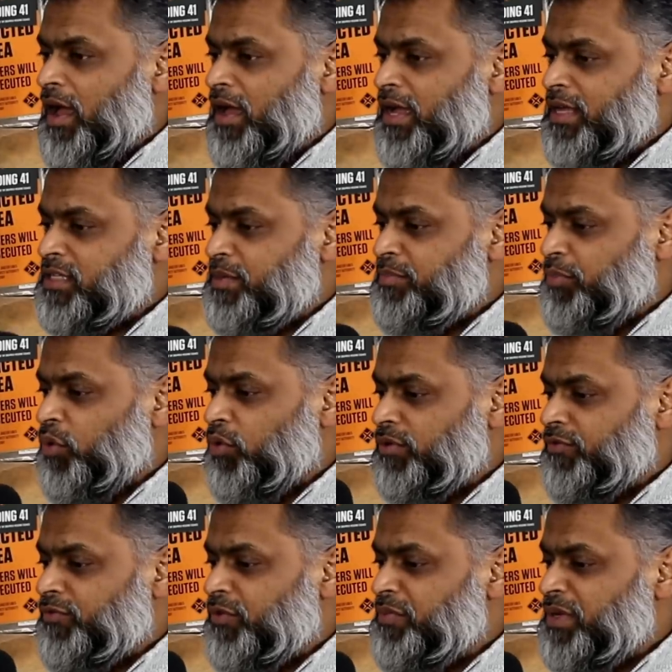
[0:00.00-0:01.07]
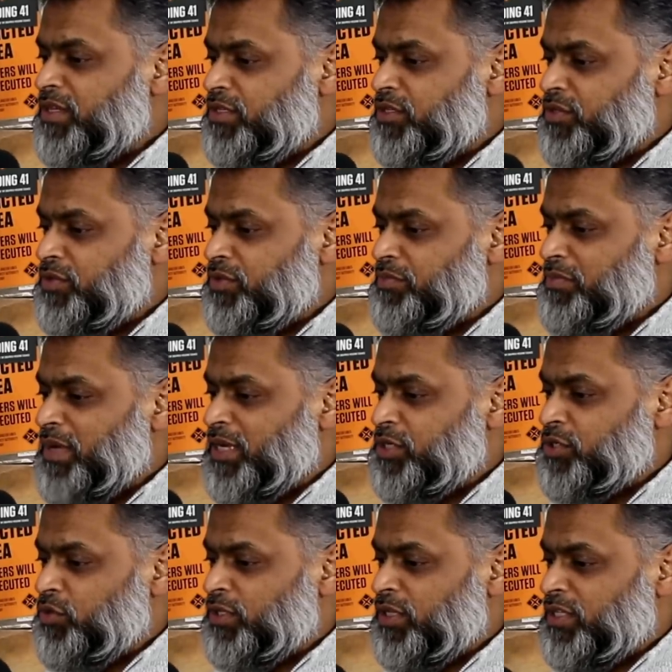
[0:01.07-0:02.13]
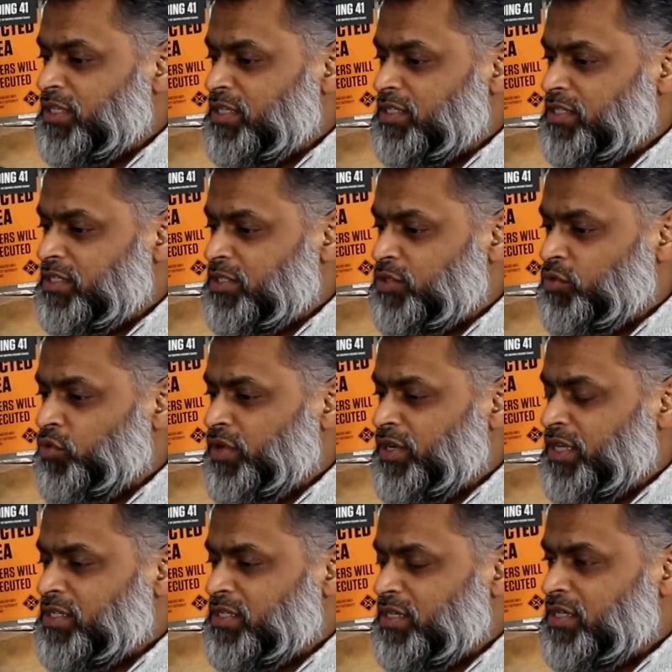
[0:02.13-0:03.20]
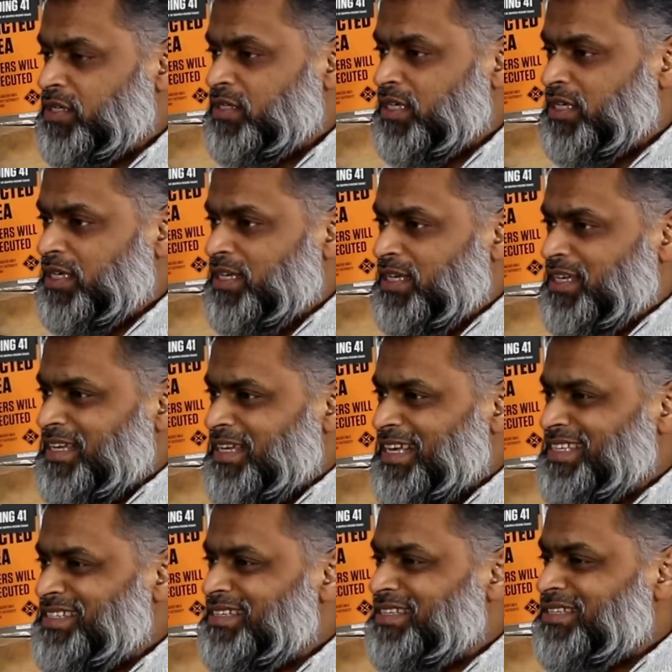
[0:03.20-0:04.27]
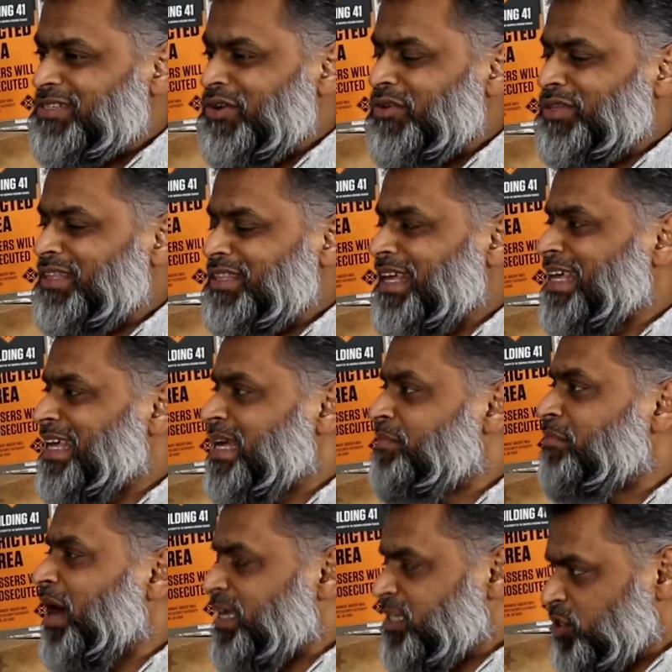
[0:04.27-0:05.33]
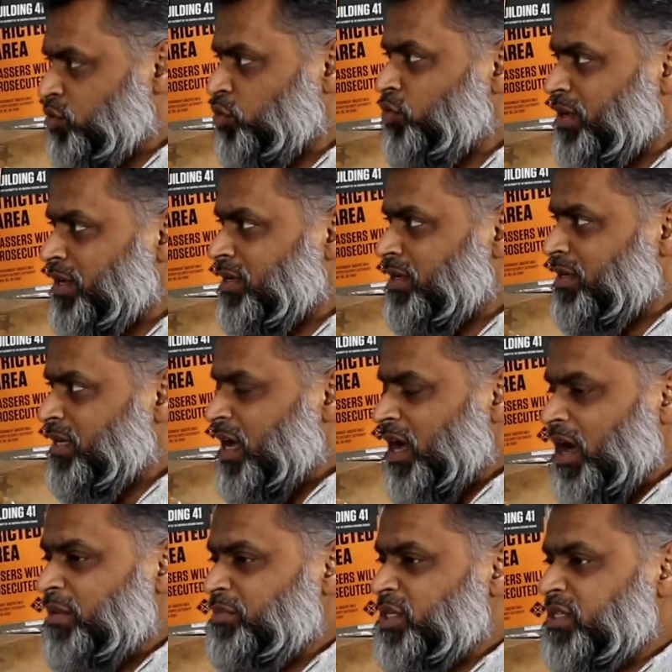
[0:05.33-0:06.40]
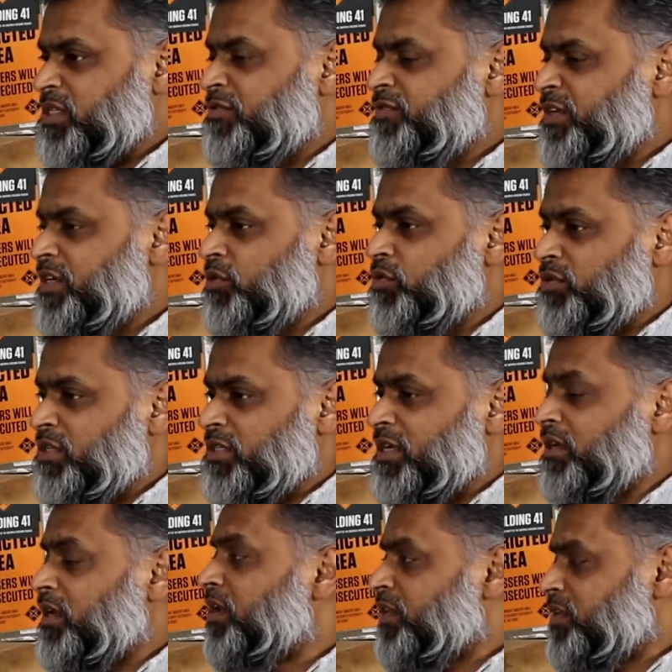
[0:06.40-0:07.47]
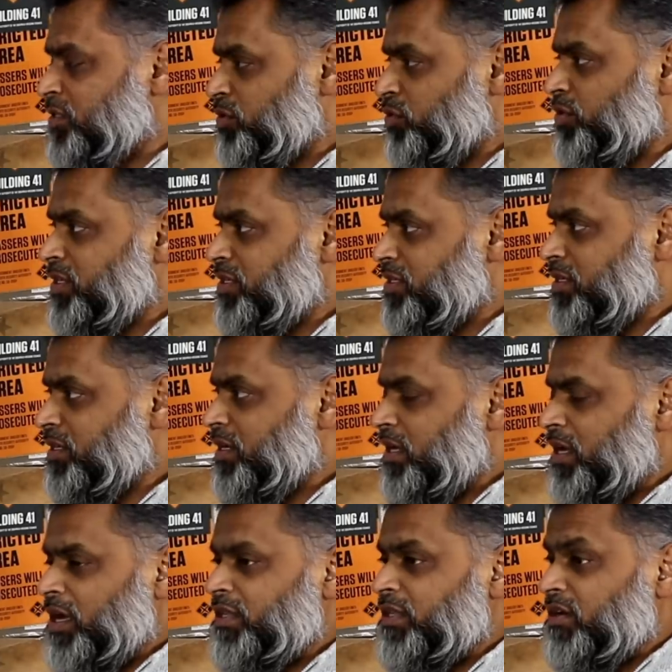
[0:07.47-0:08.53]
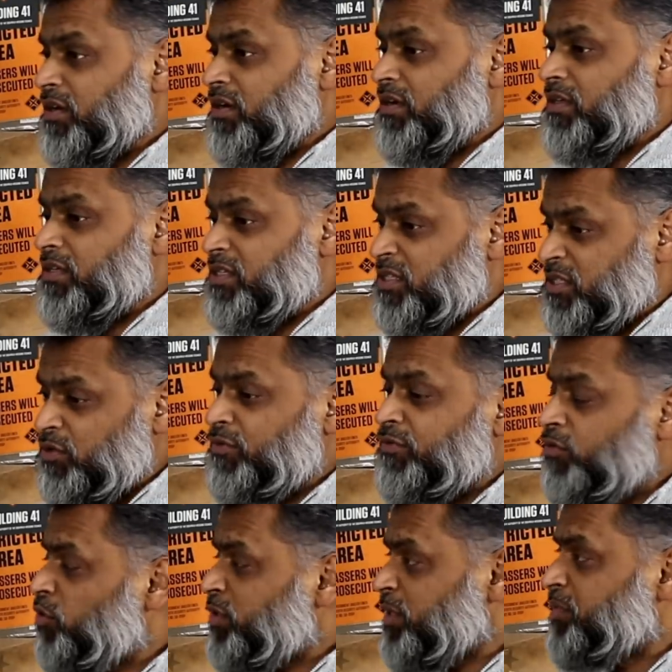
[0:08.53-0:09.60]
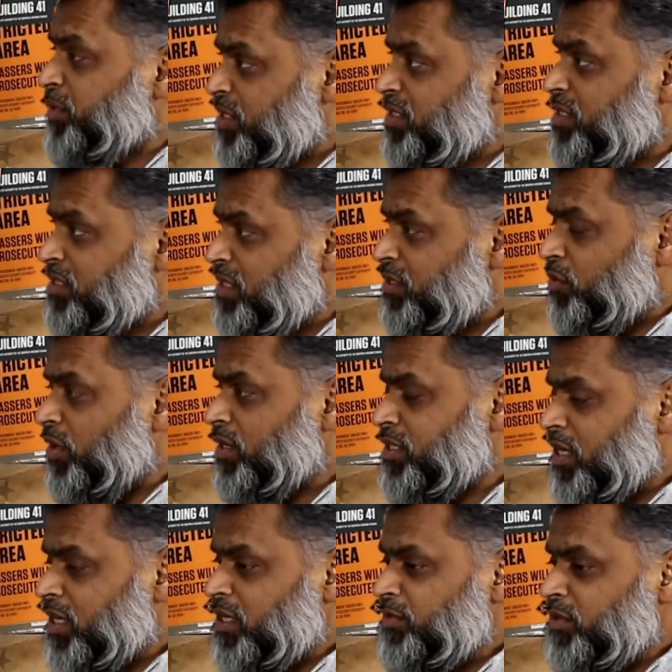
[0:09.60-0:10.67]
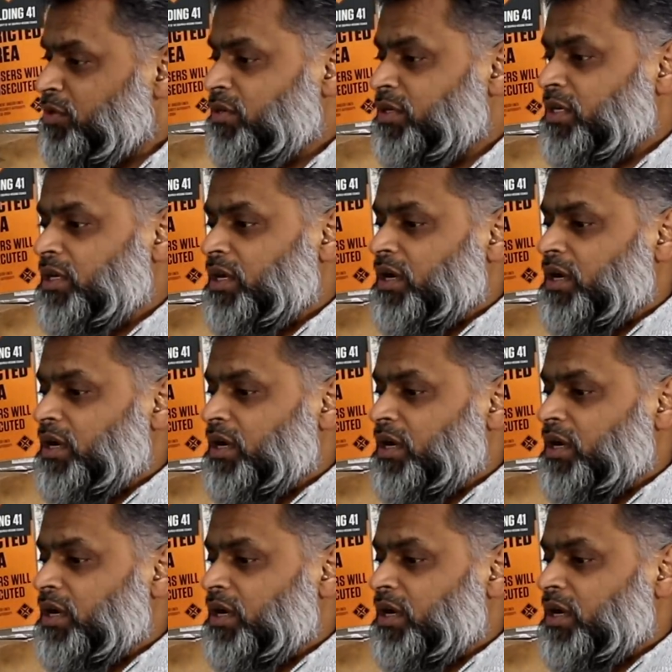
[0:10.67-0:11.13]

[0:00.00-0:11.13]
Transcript: it's important for me to make sure that this story is heard isn't so that they hear my story. I'm just a vehicle to tell other stories. And there are still 40 prisoners in Guantanamo.